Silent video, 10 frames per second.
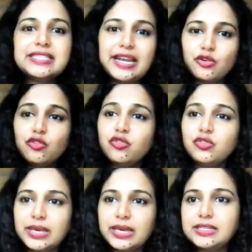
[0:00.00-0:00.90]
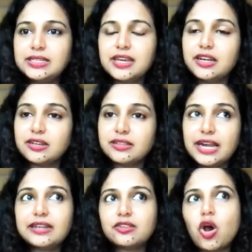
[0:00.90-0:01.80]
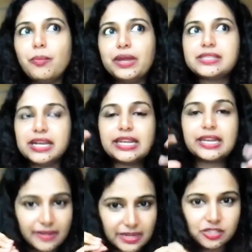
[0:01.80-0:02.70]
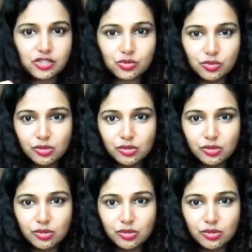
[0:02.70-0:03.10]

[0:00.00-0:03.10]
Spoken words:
set of things that topics that interest you